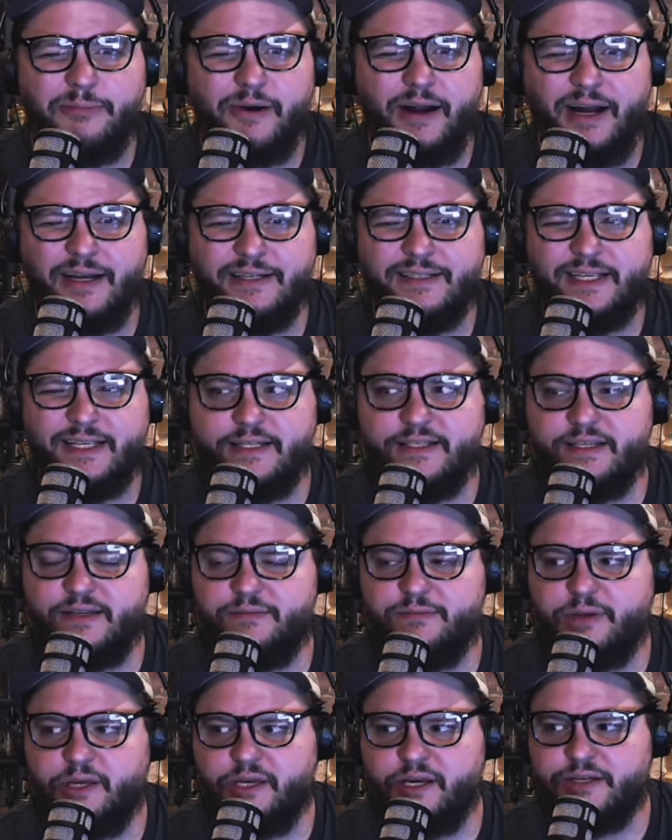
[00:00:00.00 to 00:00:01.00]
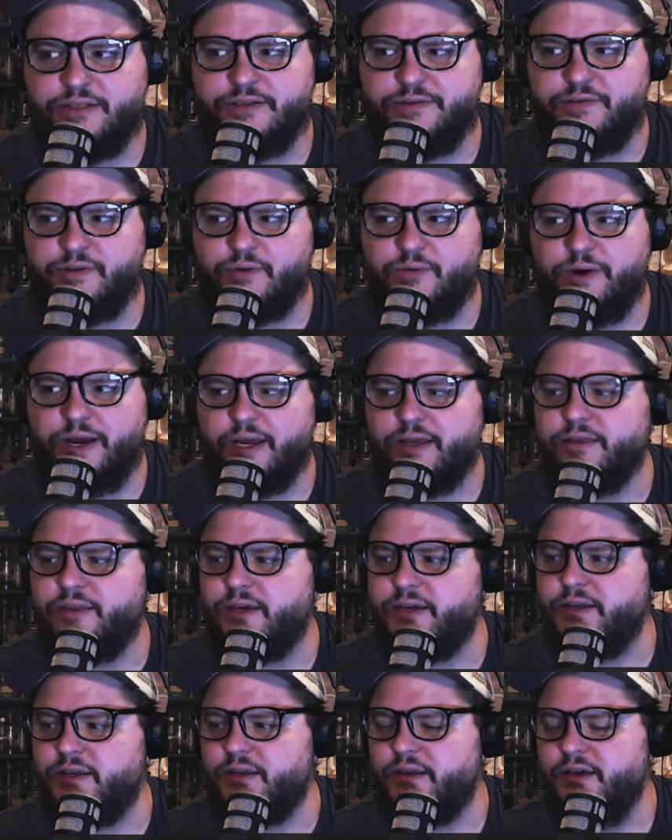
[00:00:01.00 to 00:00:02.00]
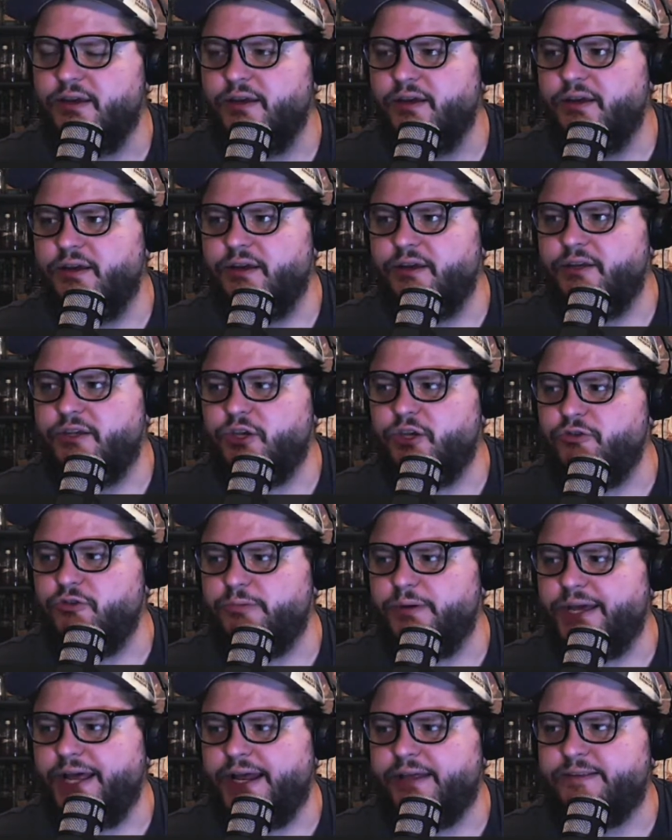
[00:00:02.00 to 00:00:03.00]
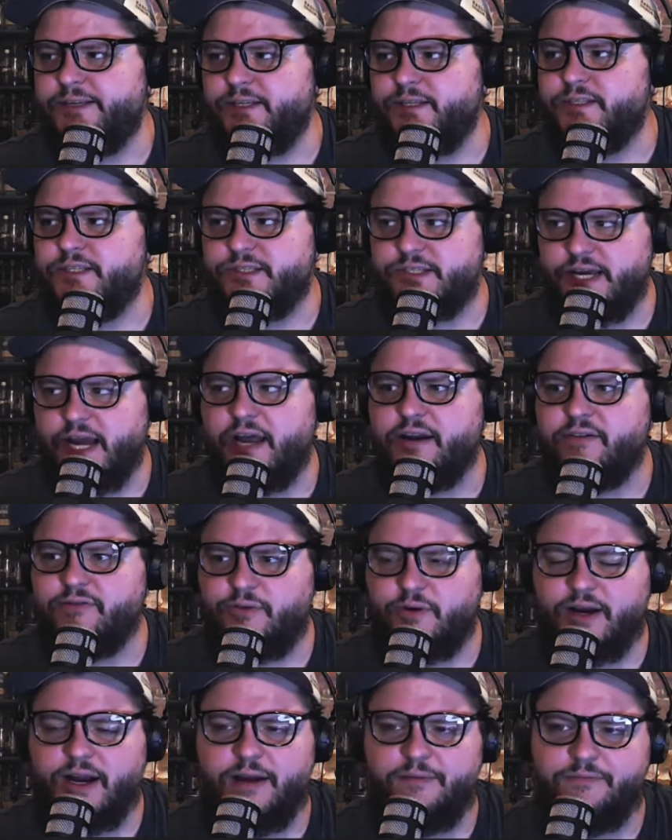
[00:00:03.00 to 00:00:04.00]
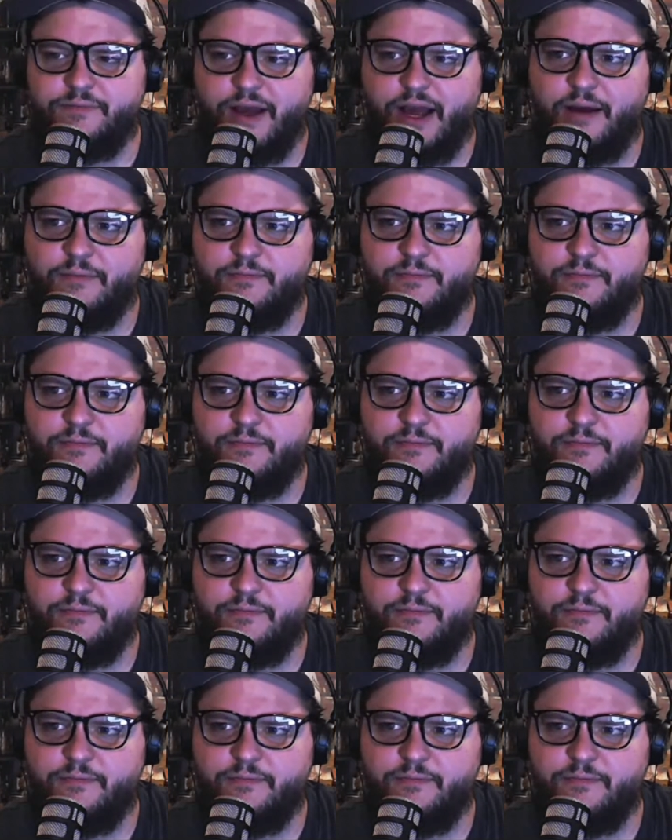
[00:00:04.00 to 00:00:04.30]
process it because of the way that you've been. I think this is kind of where I'm